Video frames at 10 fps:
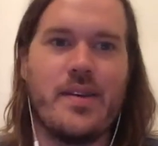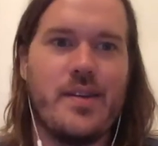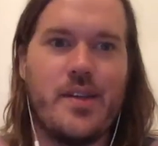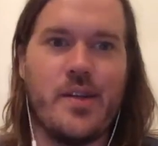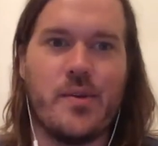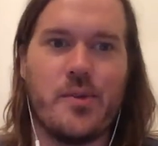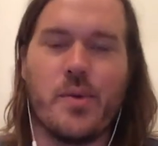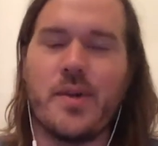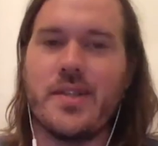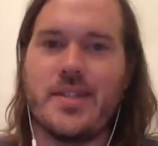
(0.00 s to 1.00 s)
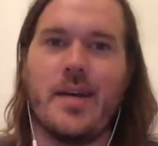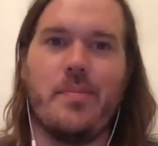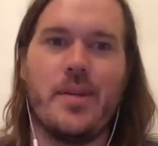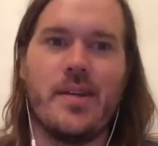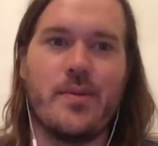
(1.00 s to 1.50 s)
you know, the work that's
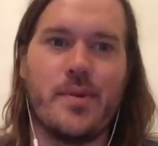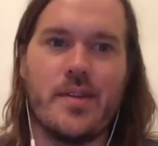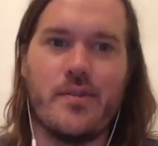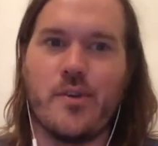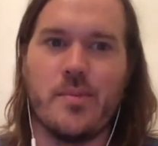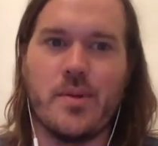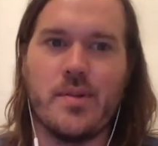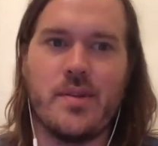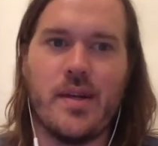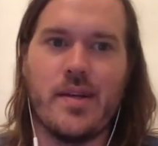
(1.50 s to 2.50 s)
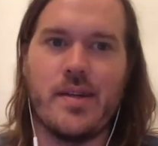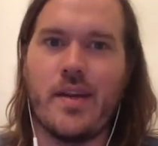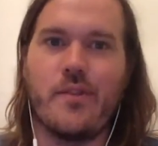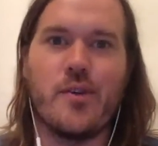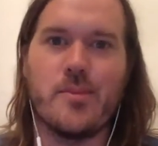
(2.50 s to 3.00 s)
happening with informal,
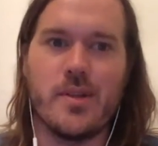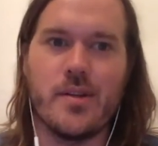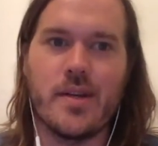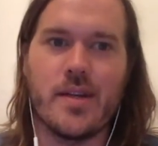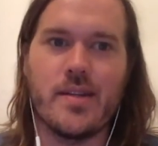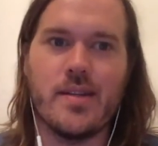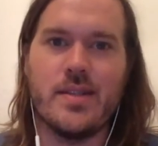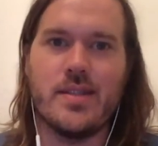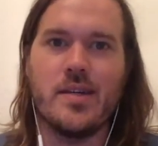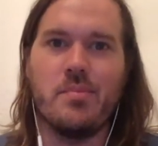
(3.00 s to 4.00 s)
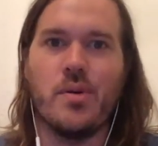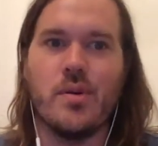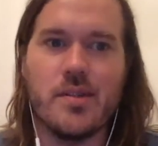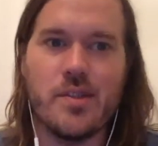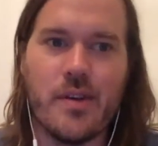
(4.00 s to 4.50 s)
non-formal learning in
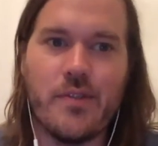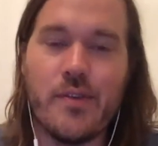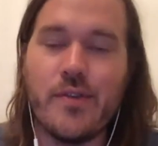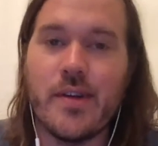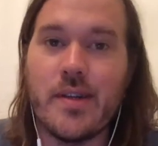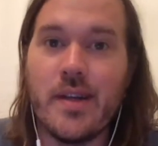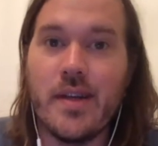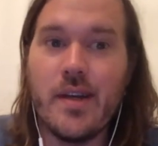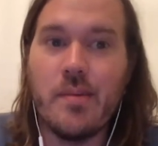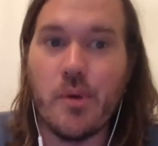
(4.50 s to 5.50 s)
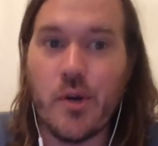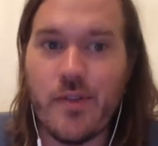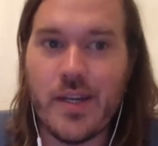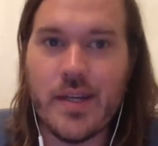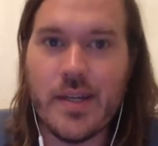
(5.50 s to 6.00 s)
Singapore. So I feel very
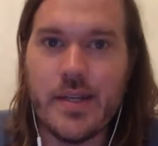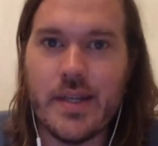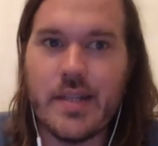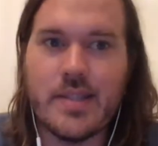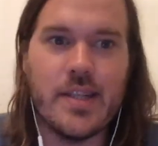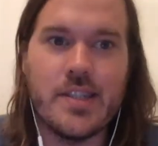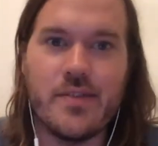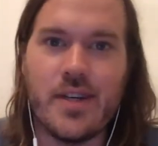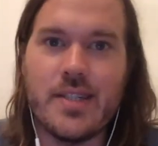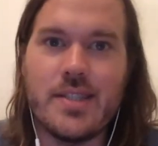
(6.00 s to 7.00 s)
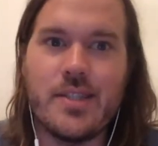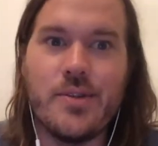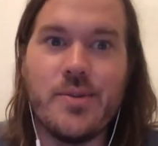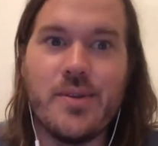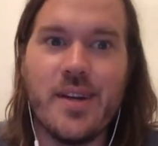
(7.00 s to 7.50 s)
motivated and incentivized
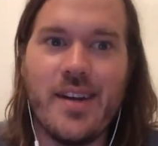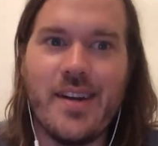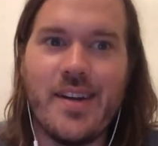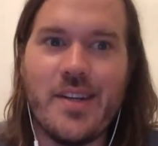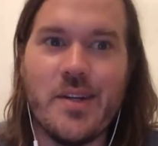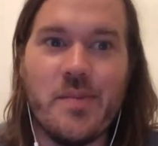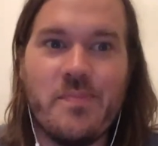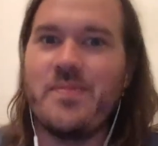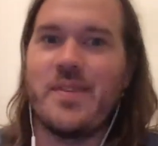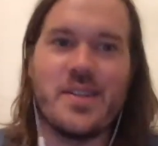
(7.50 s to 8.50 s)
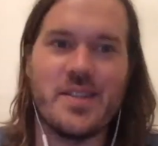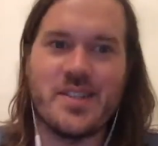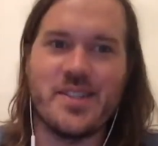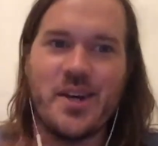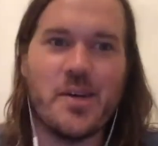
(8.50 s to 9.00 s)
to, you know,
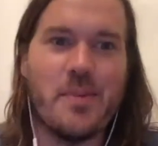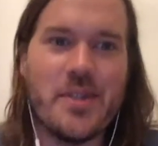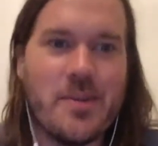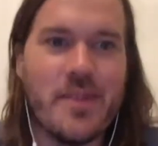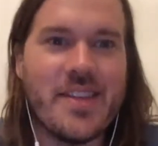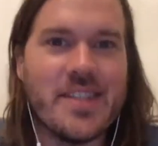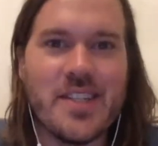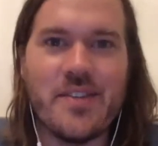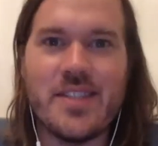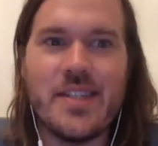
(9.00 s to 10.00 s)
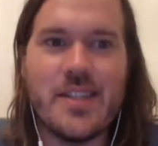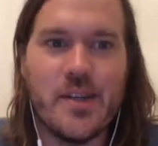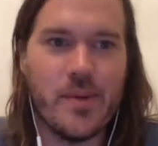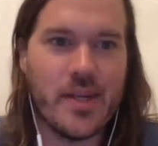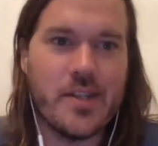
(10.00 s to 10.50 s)
talk about some of the things I've seen
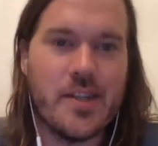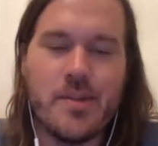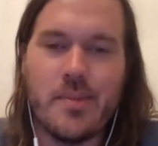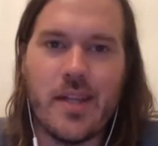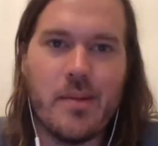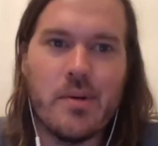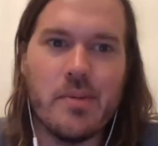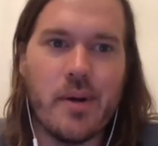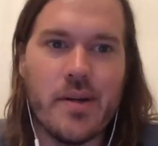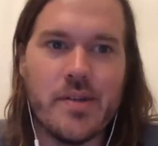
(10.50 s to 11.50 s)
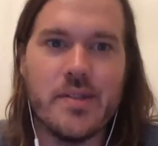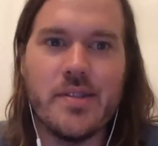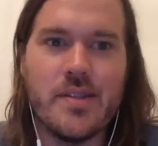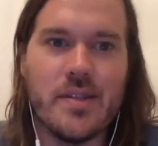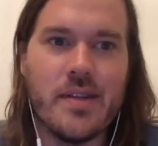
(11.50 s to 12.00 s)
here when I talk to my library
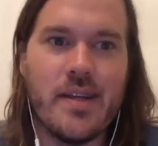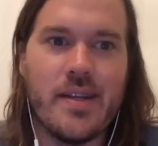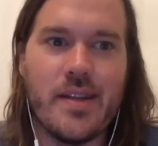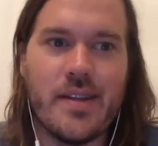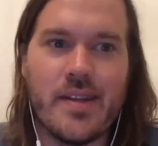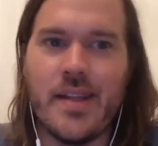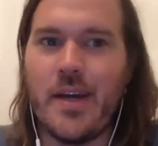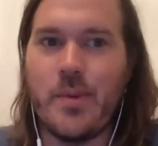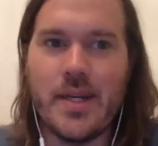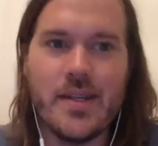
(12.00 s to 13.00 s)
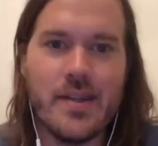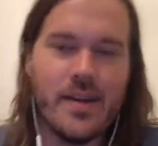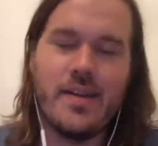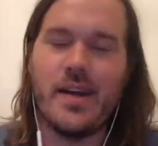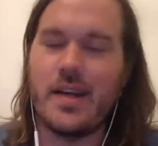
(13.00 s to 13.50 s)
partners. And I think in that way,
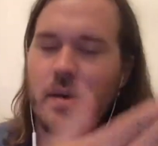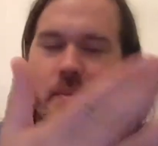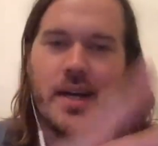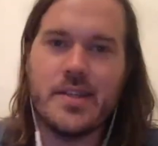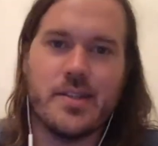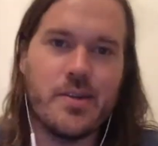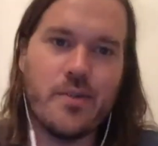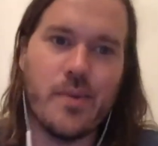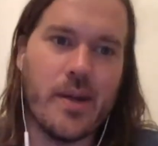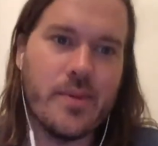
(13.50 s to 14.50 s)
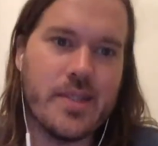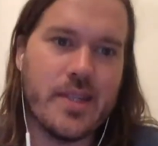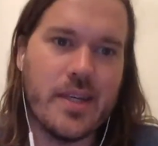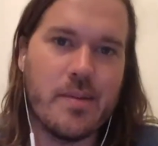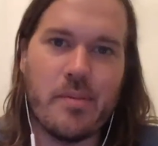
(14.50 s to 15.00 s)
I come back to sort of what I was saying in my